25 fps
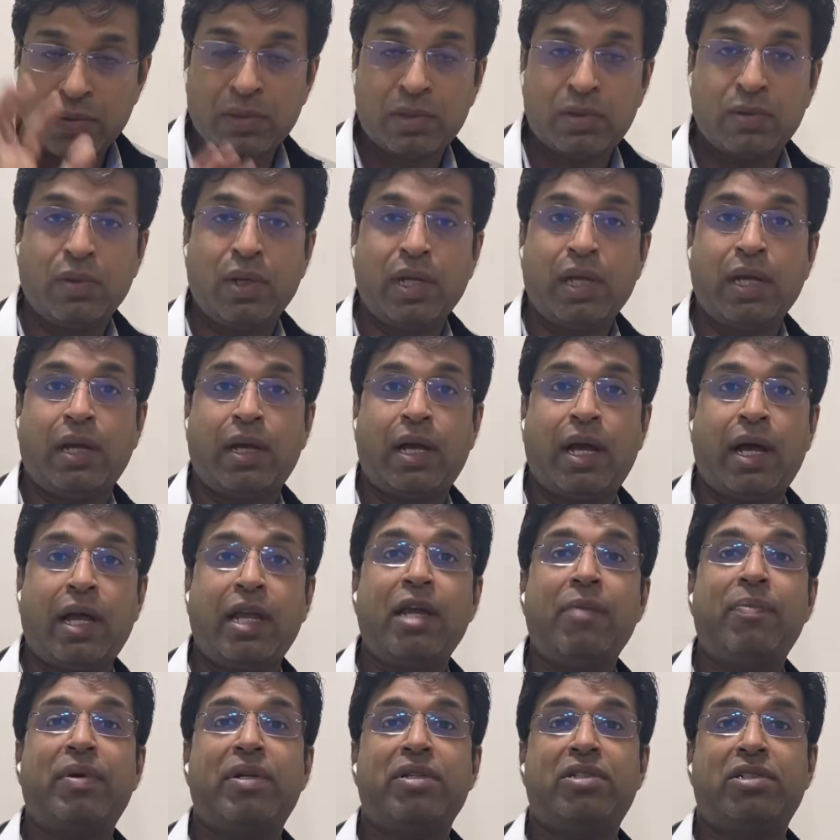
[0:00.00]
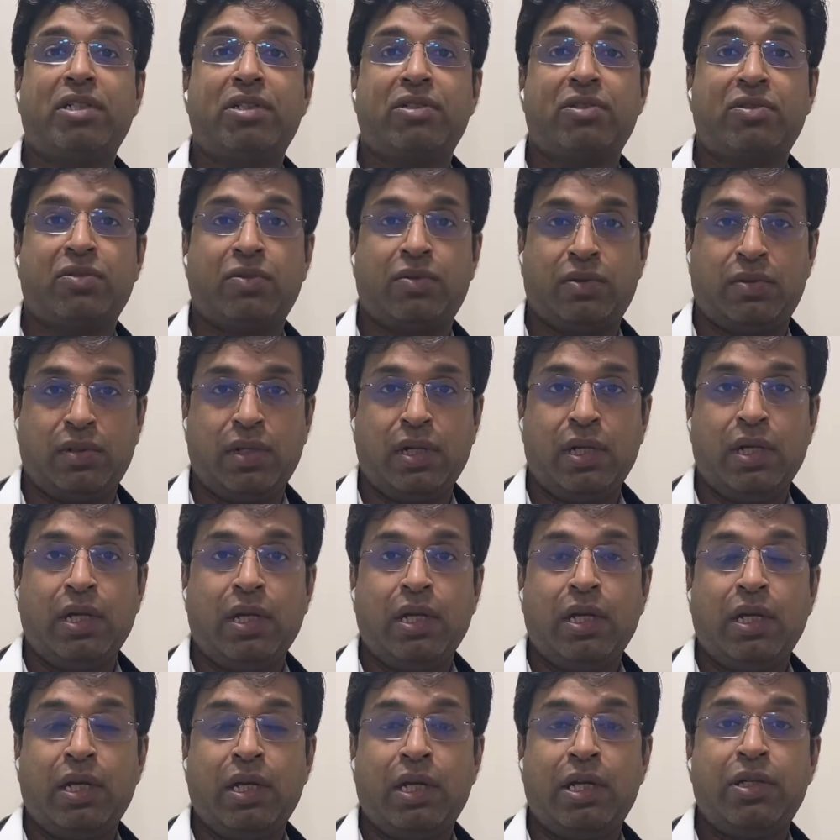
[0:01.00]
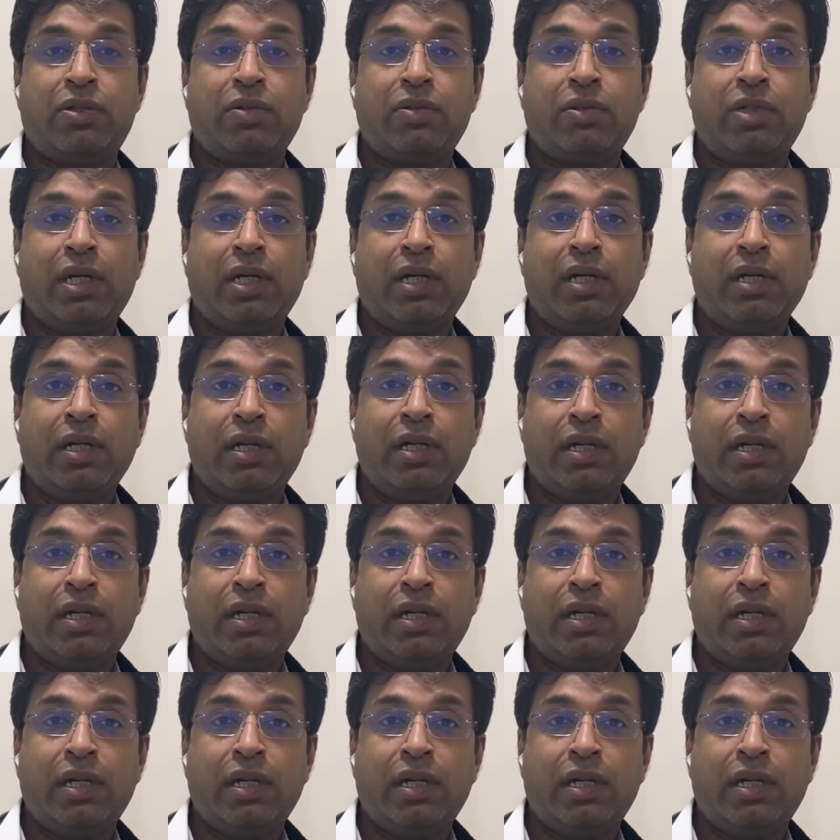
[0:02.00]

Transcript: to a higher pressure zone into the